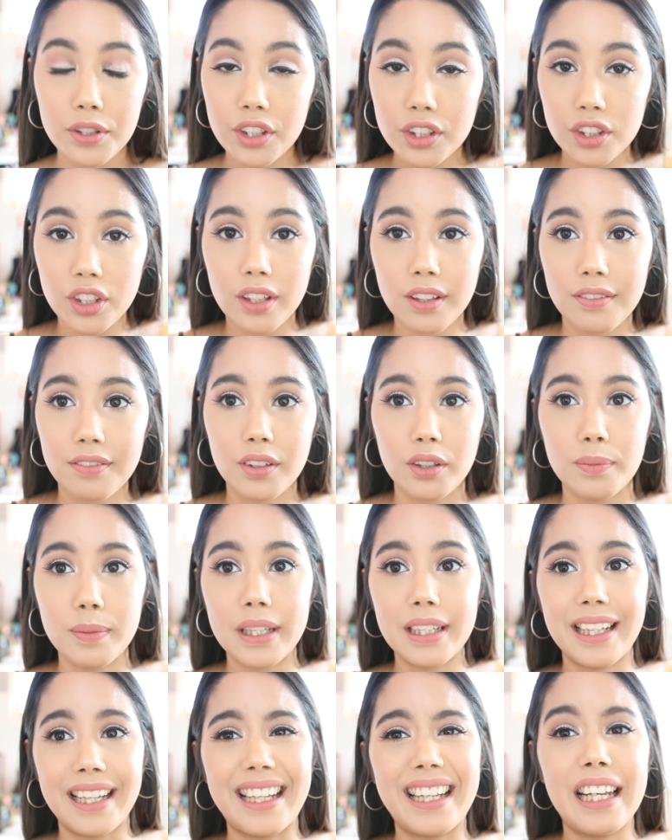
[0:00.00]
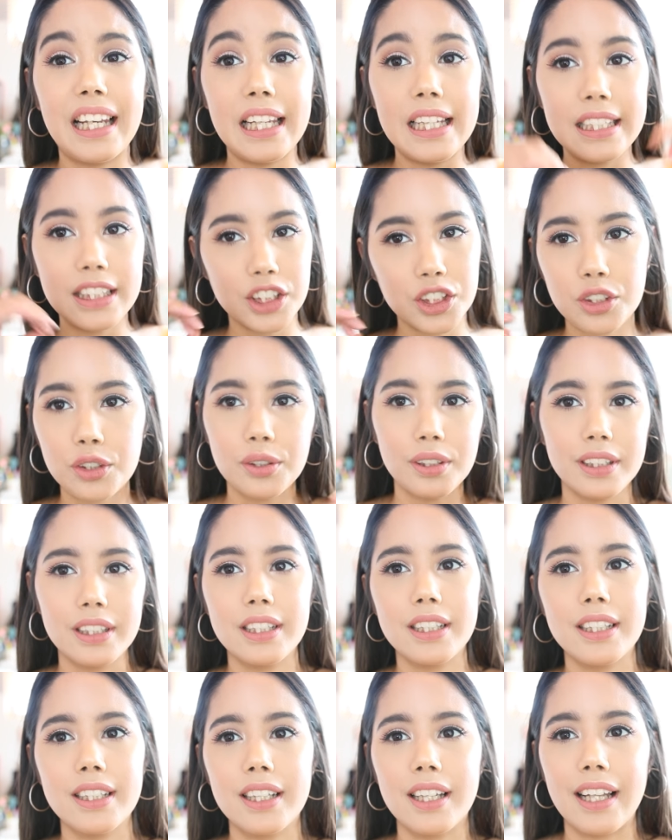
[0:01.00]
We just started filming like
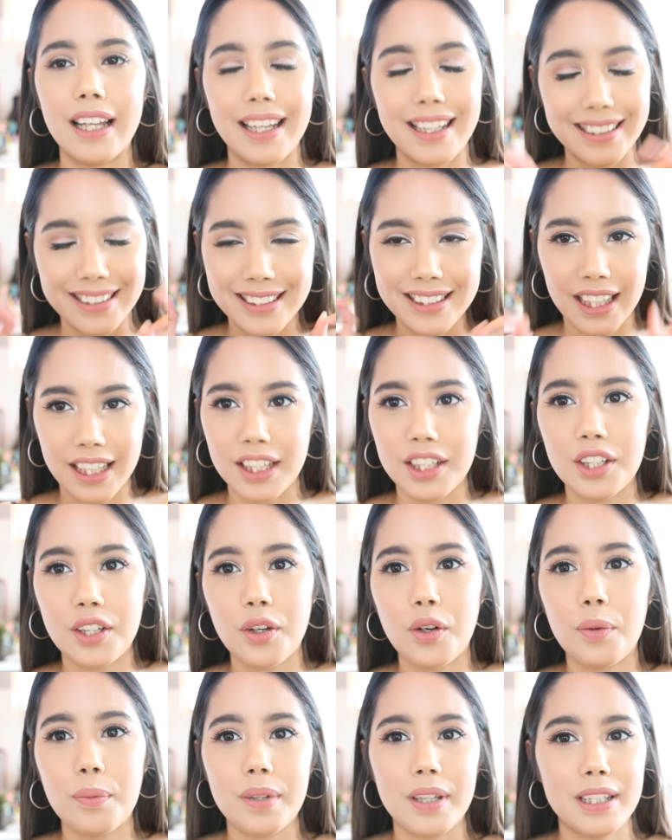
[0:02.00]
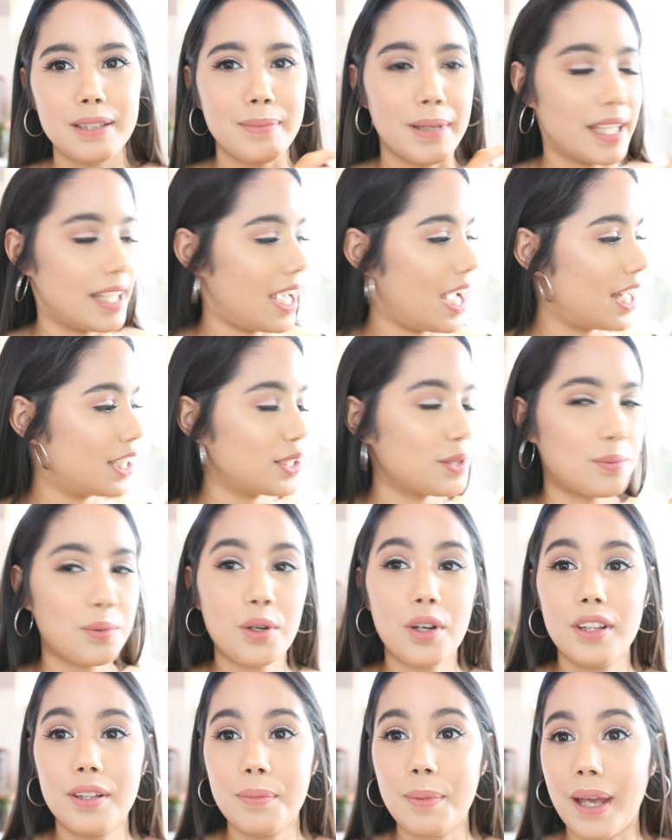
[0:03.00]
literally like a second ago because my cats were
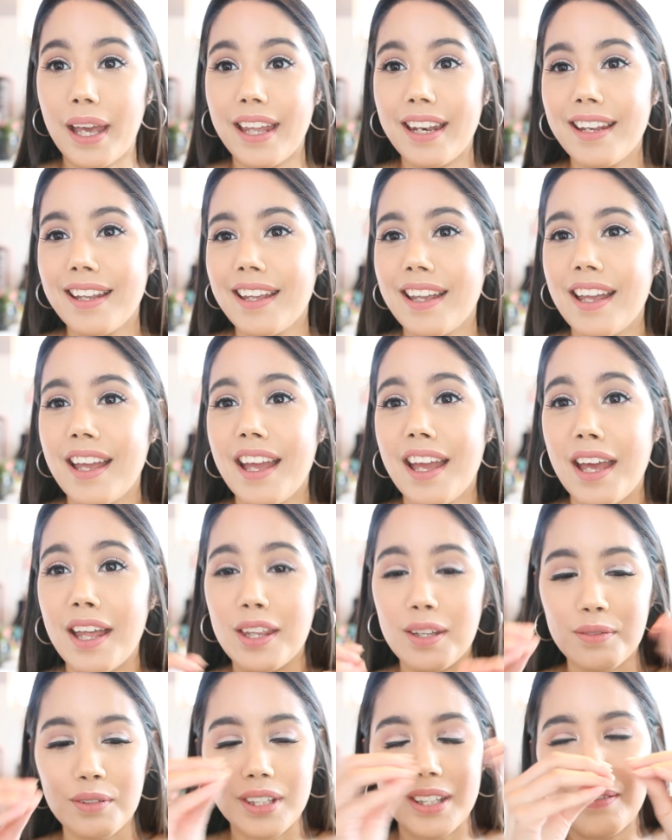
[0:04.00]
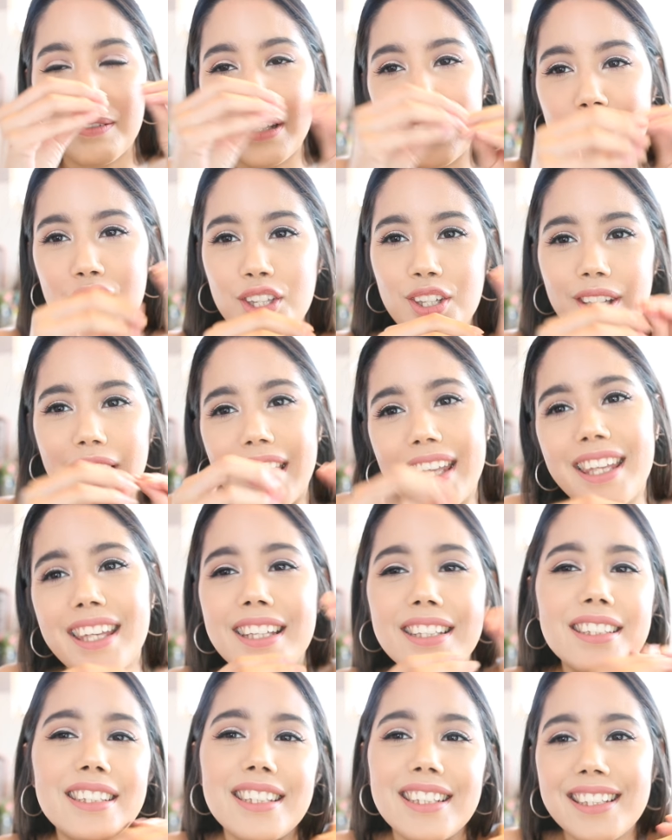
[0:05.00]
on the bed and they were giving each other like
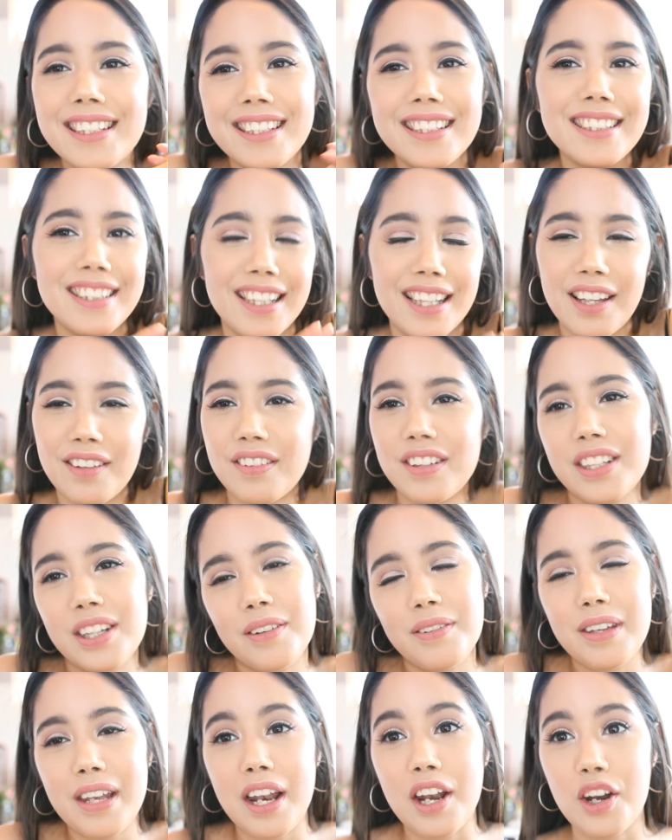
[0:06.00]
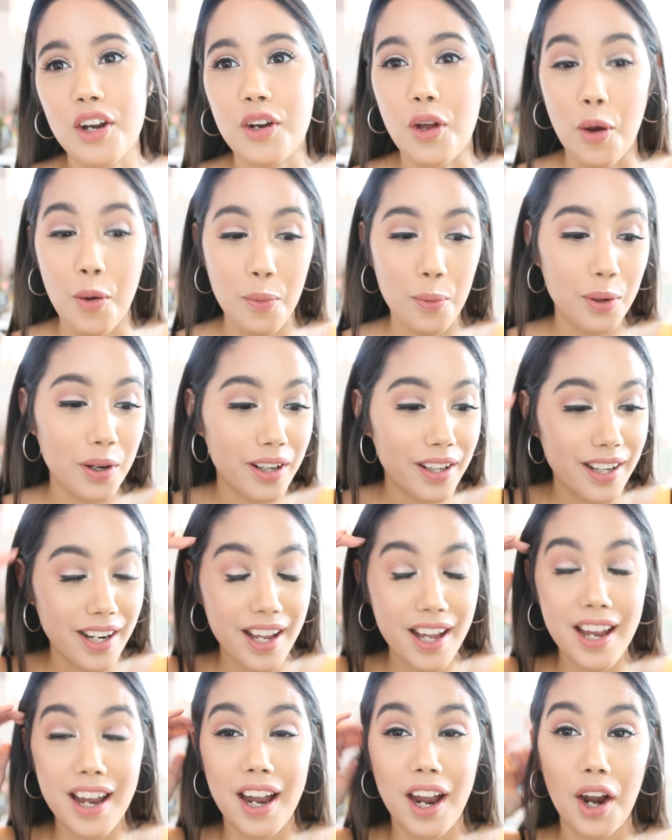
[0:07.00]
kisses and lovey-dovey and I don't know where
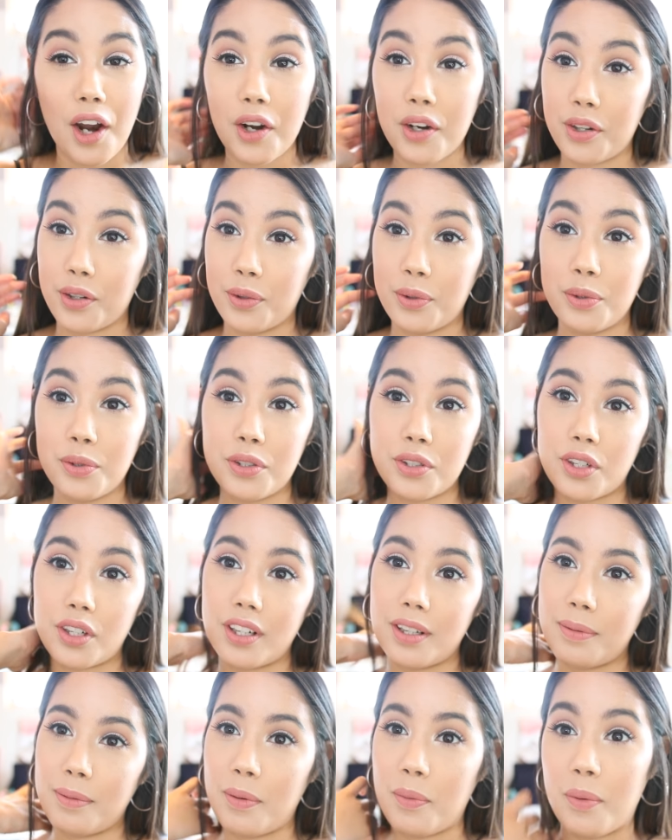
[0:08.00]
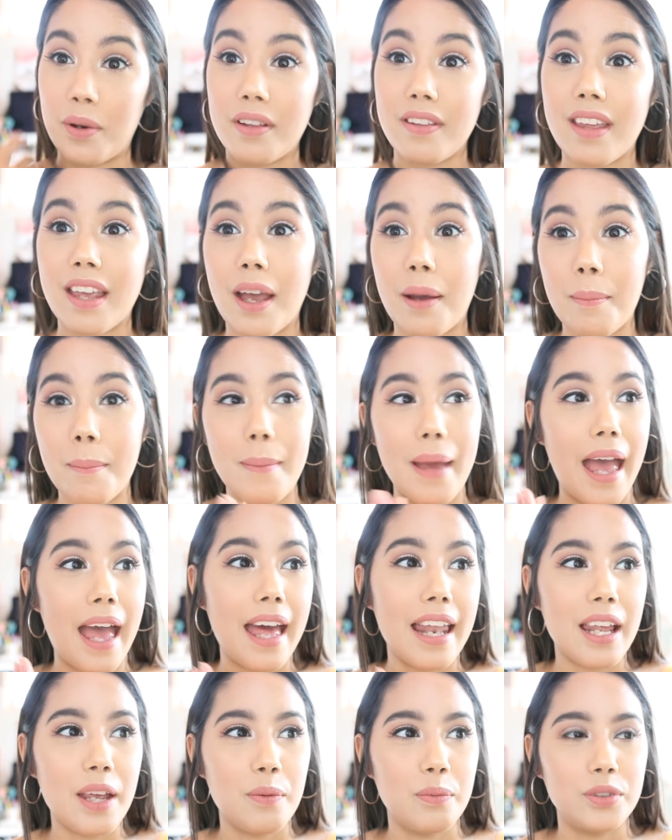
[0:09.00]
I don't know who started but one of them got
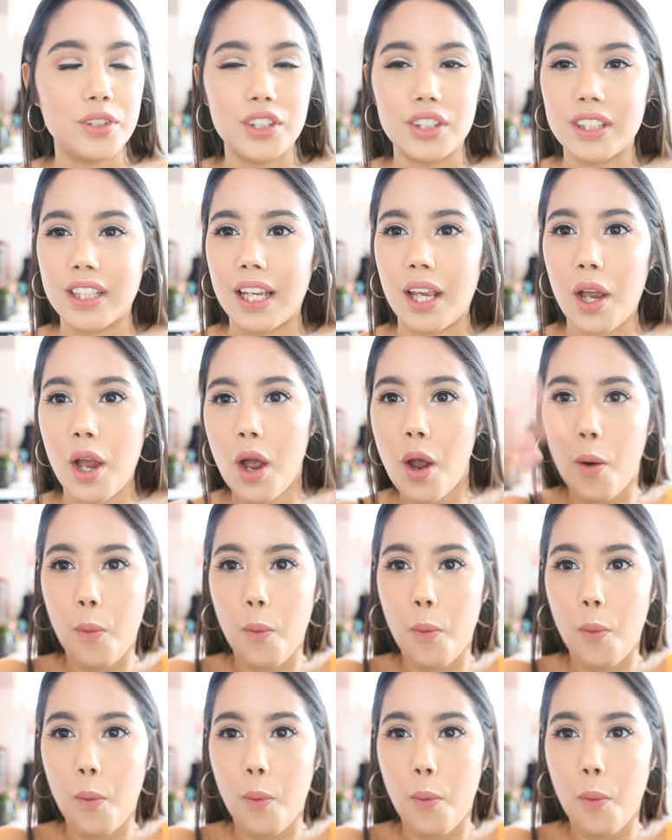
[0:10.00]
mad and was just like